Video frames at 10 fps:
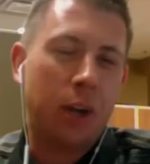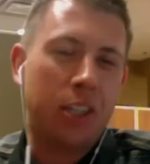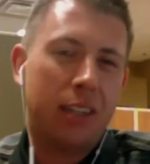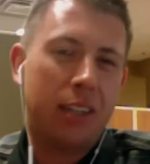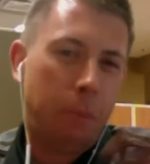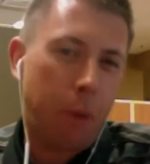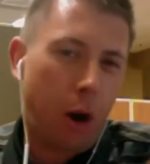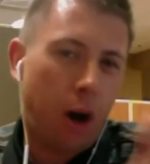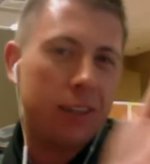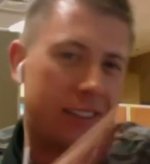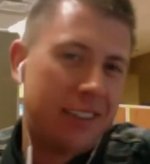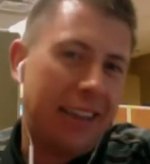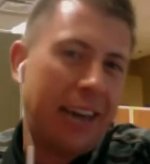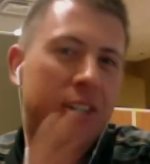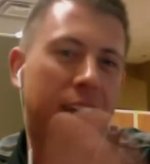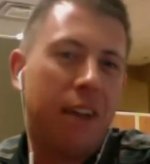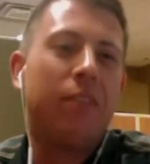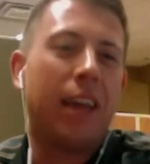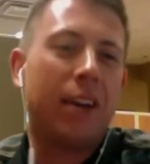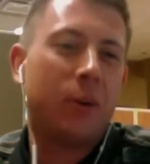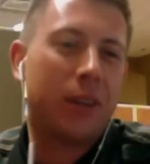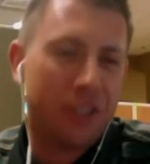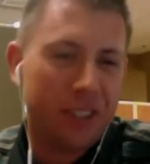That's a part section of that question.